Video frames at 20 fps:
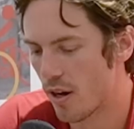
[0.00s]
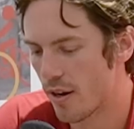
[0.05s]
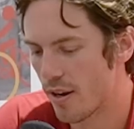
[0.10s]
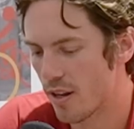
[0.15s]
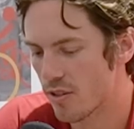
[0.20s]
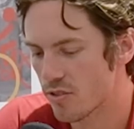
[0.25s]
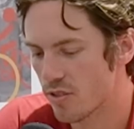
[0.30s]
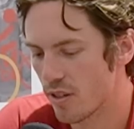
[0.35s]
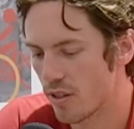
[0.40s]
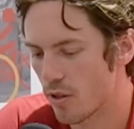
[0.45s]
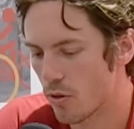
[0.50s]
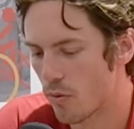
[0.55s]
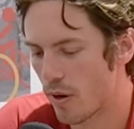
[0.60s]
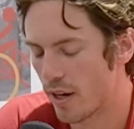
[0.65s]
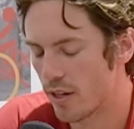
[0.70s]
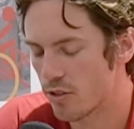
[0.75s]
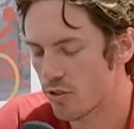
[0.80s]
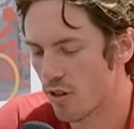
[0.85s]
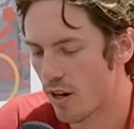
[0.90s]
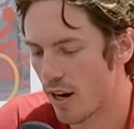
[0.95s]
not necessarily the
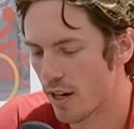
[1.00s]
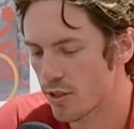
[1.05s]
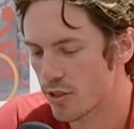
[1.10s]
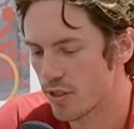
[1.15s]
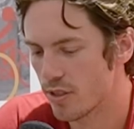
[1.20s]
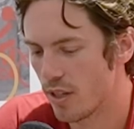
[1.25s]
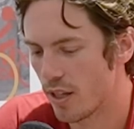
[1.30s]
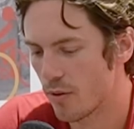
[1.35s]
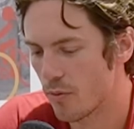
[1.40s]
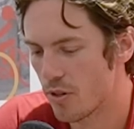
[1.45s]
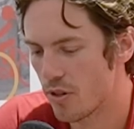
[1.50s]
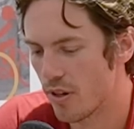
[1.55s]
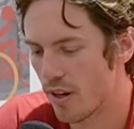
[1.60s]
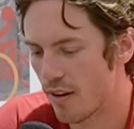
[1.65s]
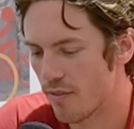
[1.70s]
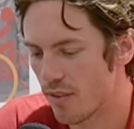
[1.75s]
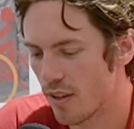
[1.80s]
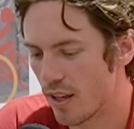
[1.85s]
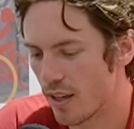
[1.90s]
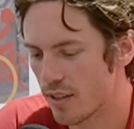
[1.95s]
right traction. Like when you
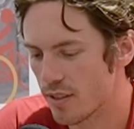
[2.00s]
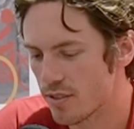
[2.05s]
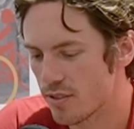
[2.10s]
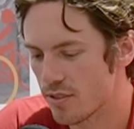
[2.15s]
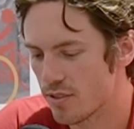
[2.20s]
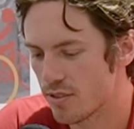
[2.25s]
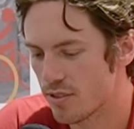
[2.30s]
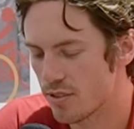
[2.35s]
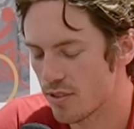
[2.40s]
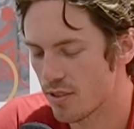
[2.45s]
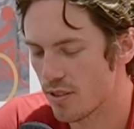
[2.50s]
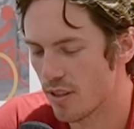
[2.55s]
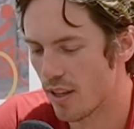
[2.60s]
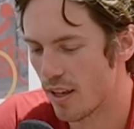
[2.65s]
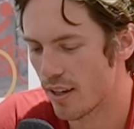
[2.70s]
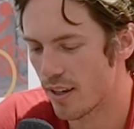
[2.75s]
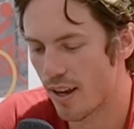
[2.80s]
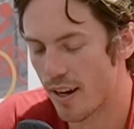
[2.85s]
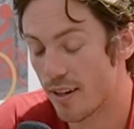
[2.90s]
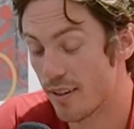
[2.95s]
have like,
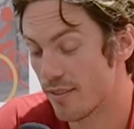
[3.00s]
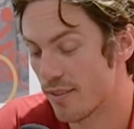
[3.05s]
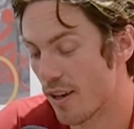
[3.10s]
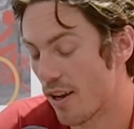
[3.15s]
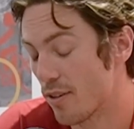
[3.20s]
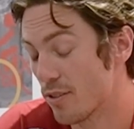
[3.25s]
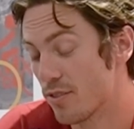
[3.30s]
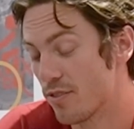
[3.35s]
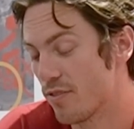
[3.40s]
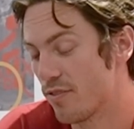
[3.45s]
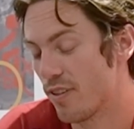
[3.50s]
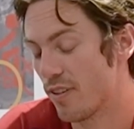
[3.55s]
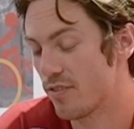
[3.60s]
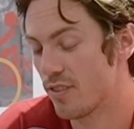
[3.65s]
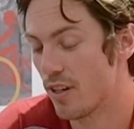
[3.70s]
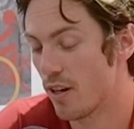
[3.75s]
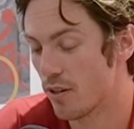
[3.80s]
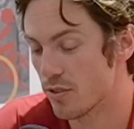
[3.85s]
like I didn't, I was 15.